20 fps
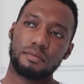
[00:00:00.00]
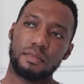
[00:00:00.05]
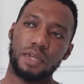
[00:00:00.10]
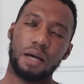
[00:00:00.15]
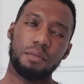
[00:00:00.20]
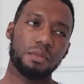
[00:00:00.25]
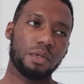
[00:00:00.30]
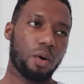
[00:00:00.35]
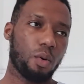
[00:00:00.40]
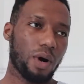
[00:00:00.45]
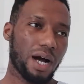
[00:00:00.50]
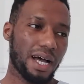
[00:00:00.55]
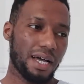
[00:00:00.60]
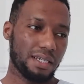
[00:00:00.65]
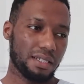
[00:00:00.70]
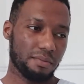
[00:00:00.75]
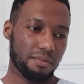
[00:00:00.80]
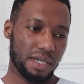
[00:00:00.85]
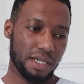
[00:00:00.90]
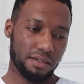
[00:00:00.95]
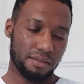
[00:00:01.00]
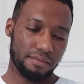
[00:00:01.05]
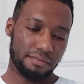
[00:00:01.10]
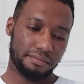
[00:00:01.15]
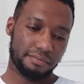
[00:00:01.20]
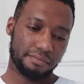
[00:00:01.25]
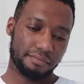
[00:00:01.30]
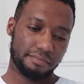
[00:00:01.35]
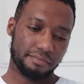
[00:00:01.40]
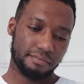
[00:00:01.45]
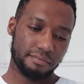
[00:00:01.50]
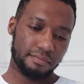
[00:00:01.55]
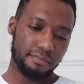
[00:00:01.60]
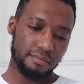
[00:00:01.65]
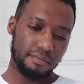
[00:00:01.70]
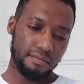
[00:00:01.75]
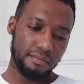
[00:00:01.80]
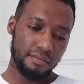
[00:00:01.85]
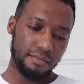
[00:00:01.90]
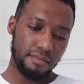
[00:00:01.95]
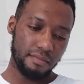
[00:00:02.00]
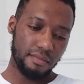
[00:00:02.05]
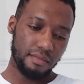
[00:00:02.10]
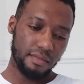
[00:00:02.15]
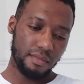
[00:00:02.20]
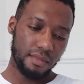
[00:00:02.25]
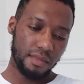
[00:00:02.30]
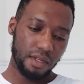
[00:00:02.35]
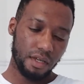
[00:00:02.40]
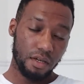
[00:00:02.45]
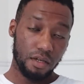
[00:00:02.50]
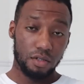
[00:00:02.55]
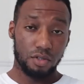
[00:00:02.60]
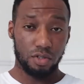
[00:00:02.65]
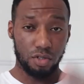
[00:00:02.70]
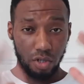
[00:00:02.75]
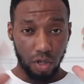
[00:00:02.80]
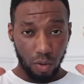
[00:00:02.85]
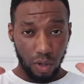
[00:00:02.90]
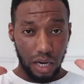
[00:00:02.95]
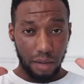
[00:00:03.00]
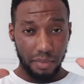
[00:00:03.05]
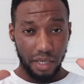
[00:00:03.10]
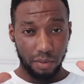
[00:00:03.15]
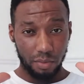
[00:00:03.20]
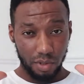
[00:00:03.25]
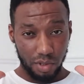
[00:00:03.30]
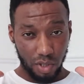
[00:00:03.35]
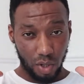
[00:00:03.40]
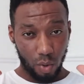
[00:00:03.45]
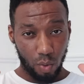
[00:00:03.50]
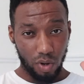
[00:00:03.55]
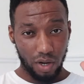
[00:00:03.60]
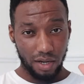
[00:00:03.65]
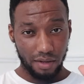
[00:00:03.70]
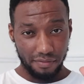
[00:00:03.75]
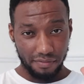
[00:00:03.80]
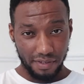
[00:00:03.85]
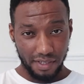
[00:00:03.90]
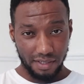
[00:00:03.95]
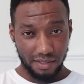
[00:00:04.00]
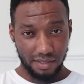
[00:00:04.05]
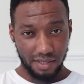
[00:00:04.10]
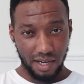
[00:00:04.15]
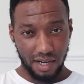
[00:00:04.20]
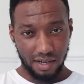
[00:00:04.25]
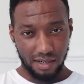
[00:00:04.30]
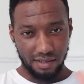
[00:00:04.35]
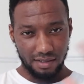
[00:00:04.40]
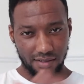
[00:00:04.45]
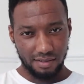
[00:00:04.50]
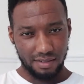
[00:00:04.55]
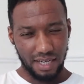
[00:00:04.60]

I'm the wise man. Do you know why I'm able to work things out?